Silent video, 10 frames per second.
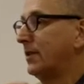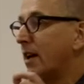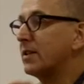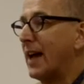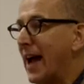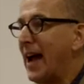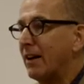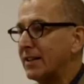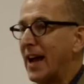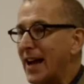has
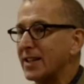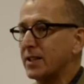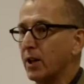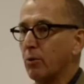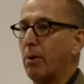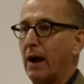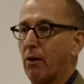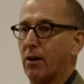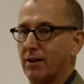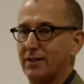no power